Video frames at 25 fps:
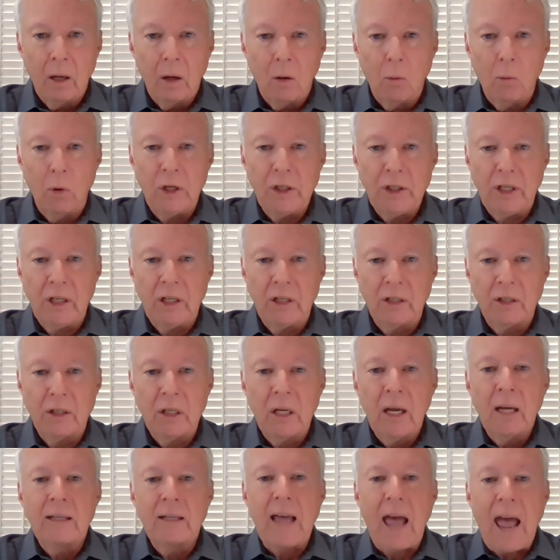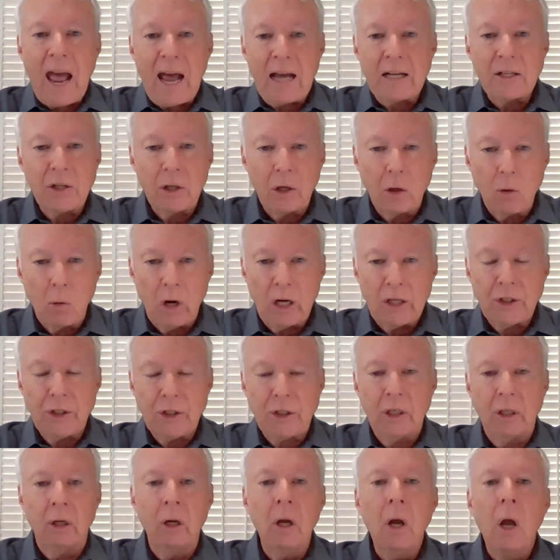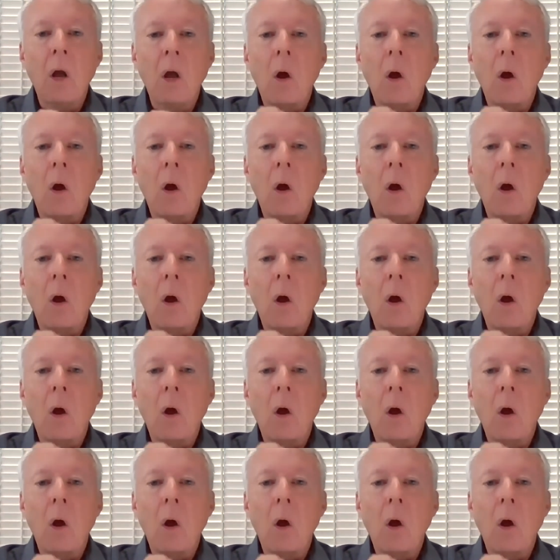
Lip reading: which is to ask the question,